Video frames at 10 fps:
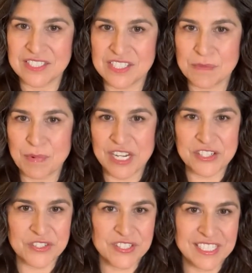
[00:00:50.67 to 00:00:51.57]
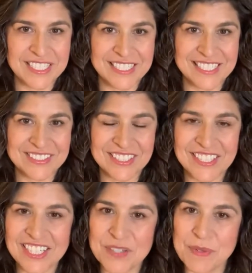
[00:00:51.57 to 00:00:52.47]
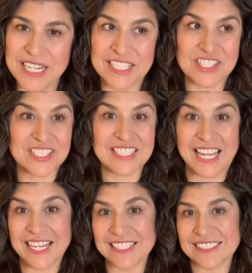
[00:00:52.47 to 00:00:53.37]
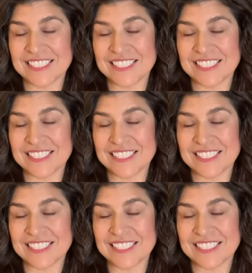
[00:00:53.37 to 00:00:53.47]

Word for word: debauchery and alcohol, but I just can't.